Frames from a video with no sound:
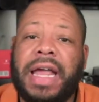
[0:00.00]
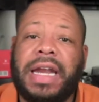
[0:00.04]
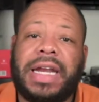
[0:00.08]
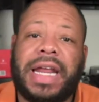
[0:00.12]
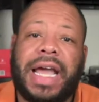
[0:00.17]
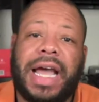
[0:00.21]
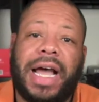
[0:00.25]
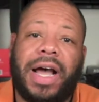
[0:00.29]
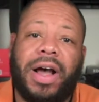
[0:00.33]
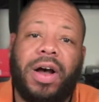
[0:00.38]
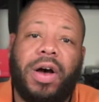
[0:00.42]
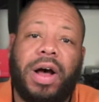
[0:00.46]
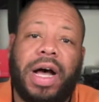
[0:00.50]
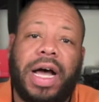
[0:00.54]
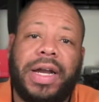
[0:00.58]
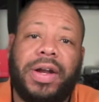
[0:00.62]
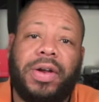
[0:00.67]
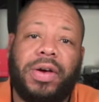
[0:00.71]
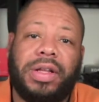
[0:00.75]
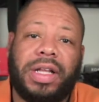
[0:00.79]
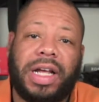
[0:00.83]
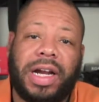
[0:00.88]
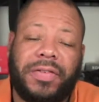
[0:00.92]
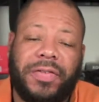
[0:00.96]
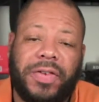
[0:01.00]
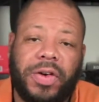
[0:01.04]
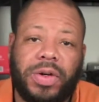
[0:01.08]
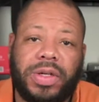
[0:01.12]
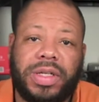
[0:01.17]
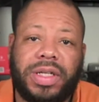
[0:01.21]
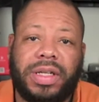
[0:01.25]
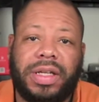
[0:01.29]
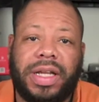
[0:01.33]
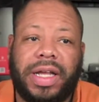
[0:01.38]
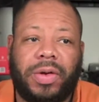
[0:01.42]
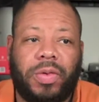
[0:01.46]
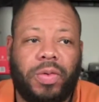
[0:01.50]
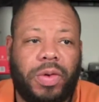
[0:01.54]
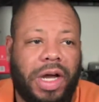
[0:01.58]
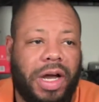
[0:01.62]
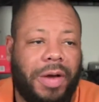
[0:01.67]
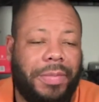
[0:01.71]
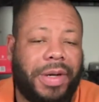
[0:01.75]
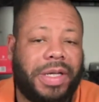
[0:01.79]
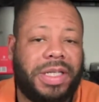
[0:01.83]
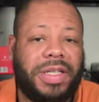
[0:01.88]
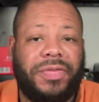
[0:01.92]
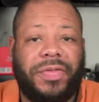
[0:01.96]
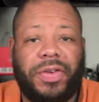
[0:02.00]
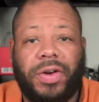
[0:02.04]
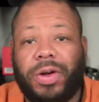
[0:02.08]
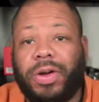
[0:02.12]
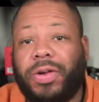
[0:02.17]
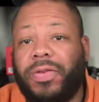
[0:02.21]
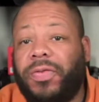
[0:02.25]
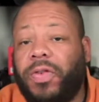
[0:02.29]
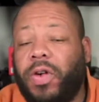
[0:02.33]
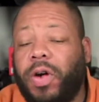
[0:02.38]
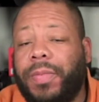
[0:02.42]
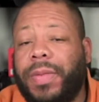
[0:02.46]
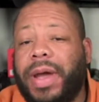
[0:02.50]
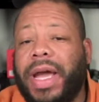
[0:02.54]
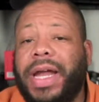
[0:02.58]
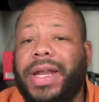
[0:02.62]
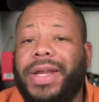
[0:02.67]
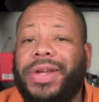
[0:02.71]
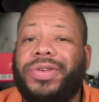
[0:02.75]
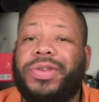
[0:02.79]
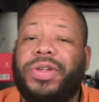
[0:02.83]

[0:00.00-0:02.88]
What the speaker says: Now, I know a lot of folks are like, well, but it's a vertical format.